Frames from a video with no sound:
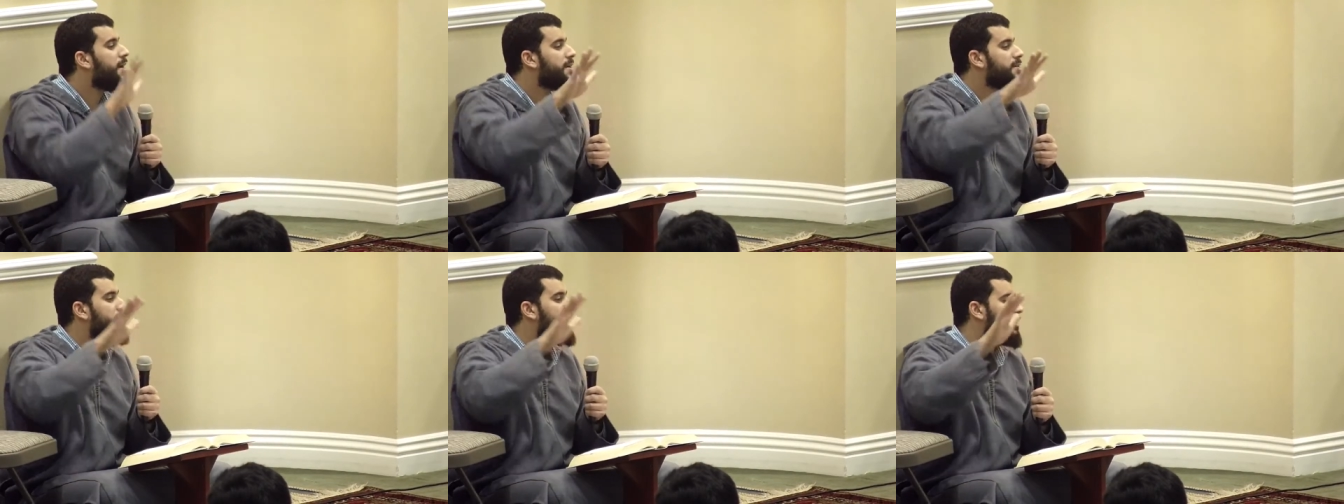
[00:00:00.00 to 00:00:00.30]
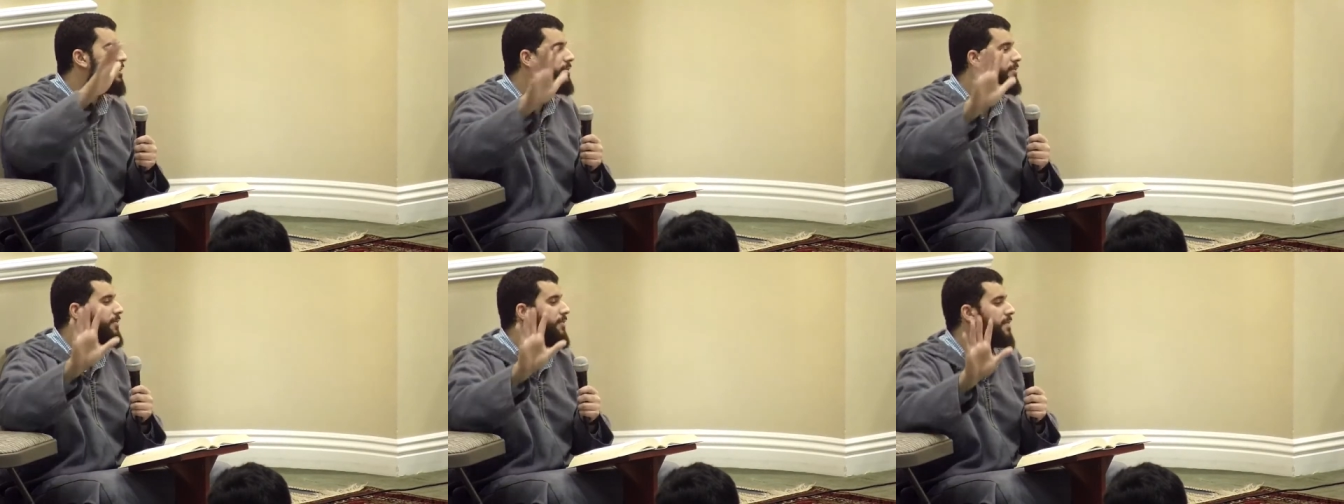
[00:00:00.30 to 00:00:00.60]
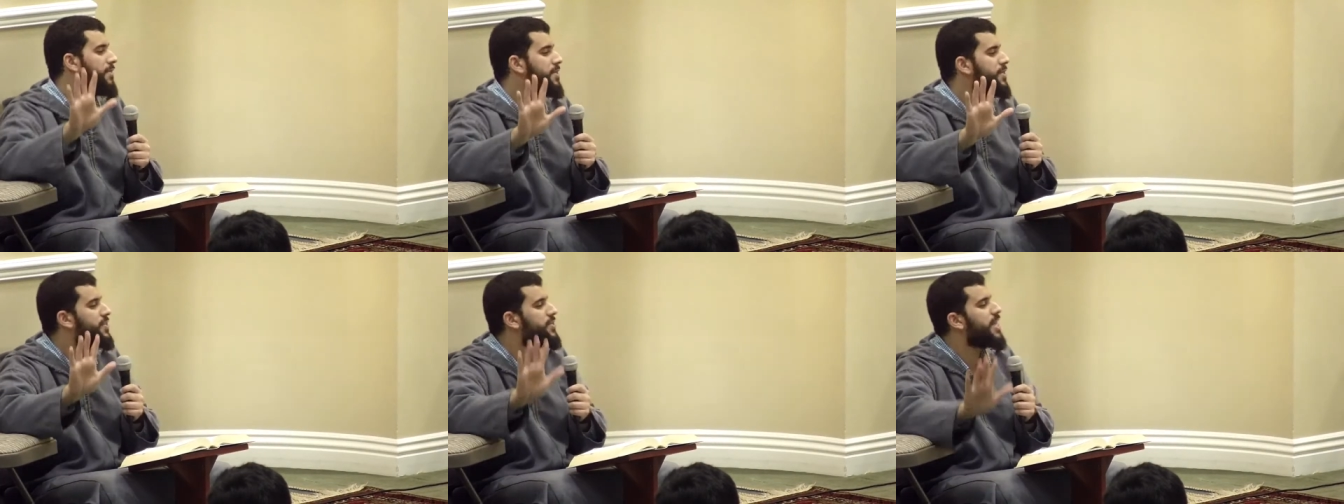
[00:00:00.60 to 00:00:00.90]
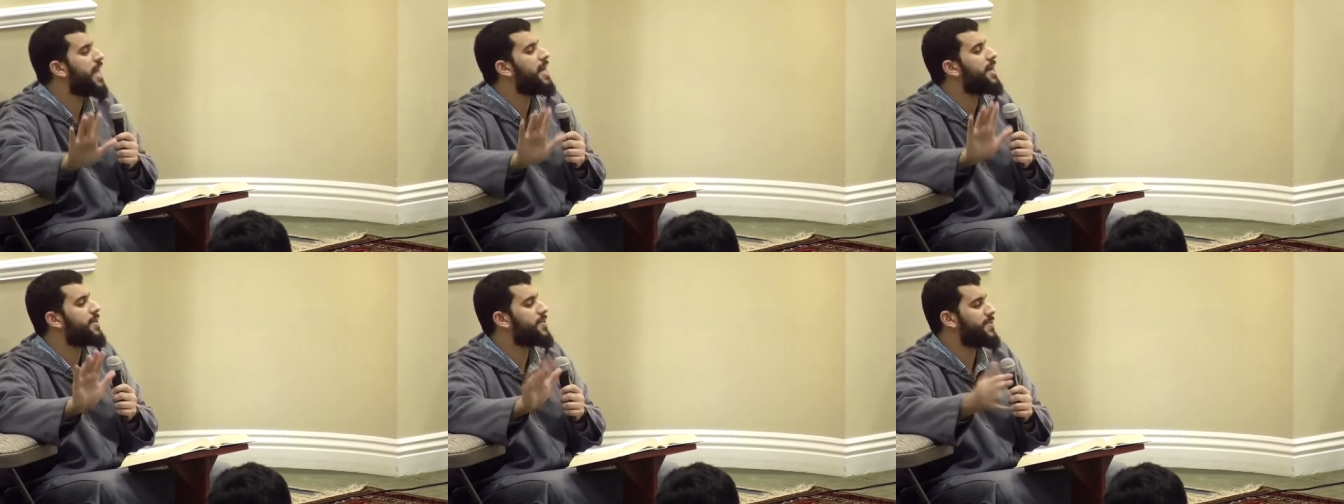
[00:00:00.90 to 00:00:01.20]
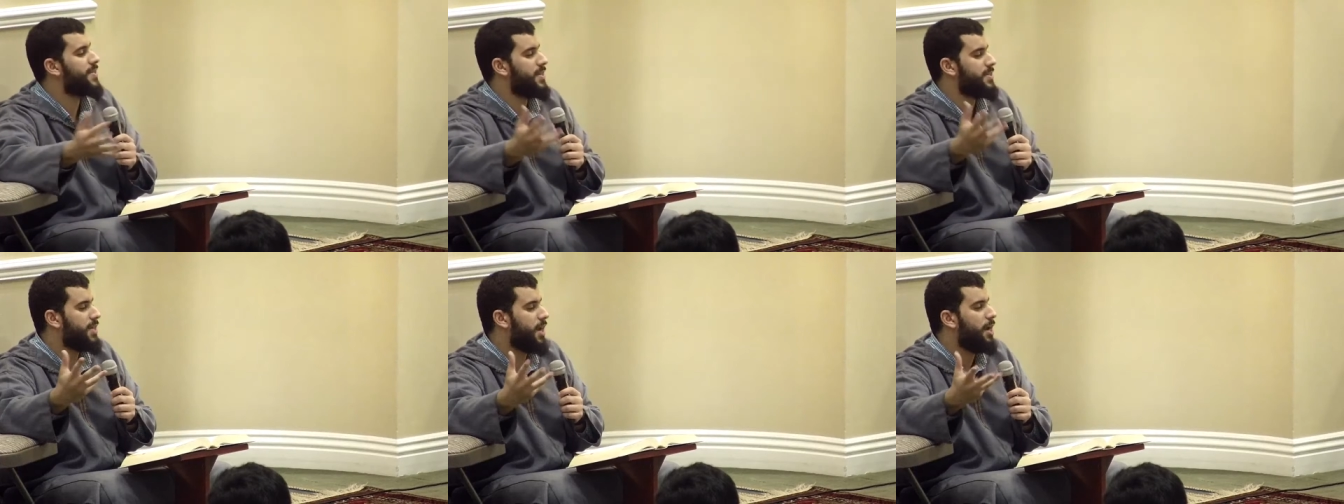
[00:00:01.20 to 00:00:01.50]
Because of the
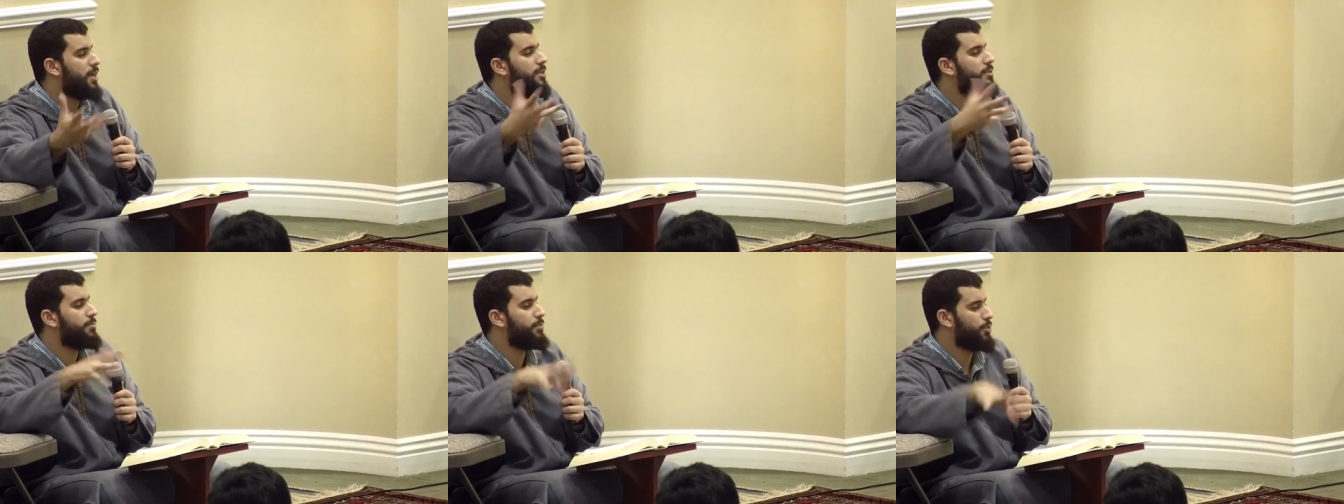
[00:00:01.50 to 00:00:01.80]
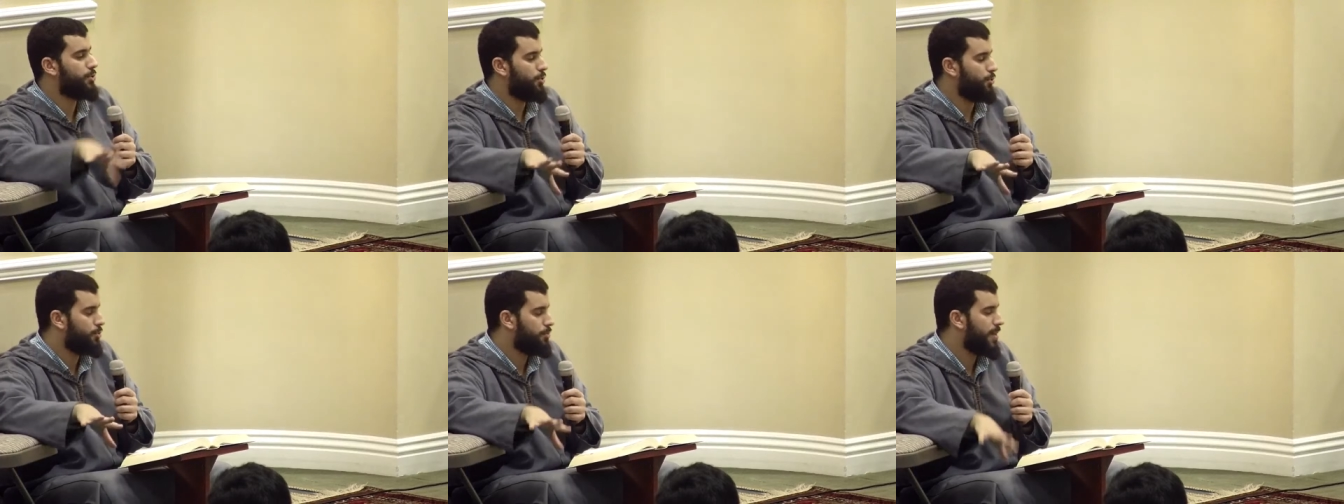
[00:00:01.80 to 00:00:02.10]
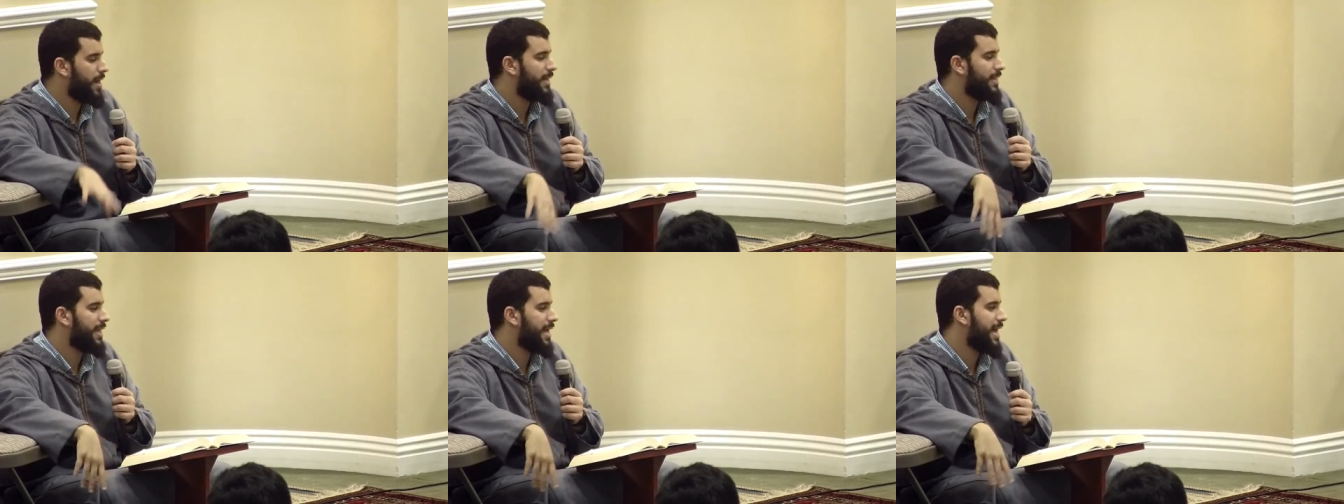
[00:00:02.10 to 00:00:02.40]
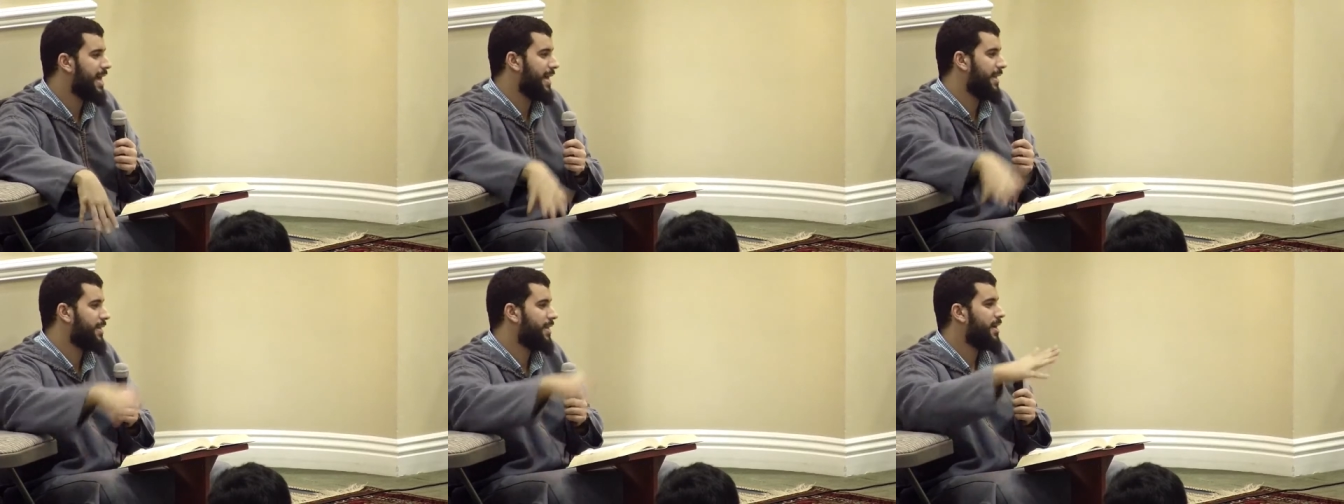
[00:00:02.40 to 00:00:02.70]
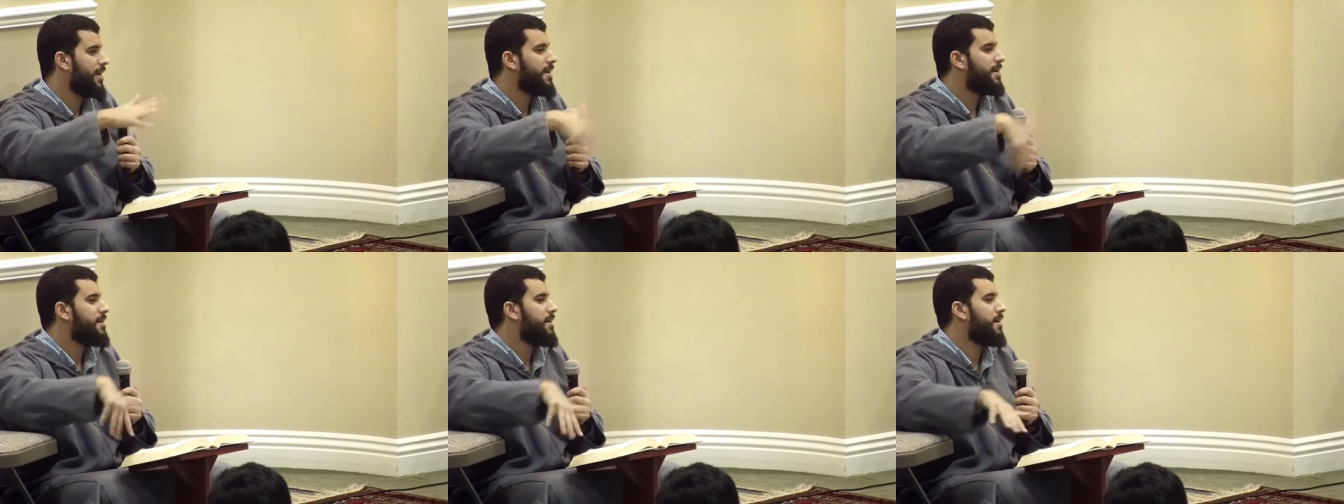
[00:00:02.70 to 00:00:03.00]
status that Sa'd ibn Ubadah
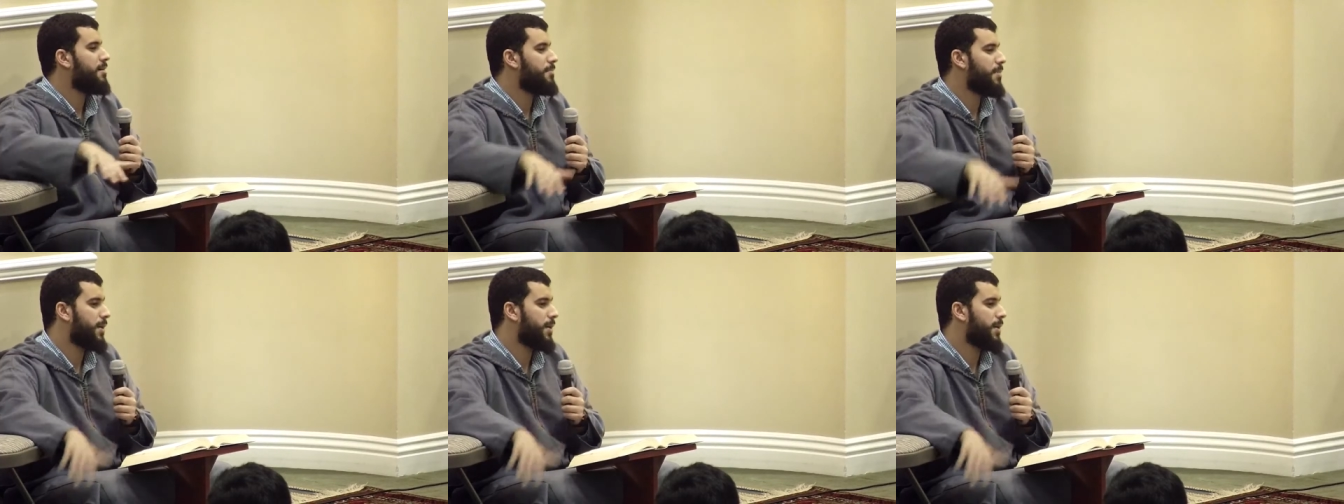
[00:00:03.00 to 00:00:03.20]
had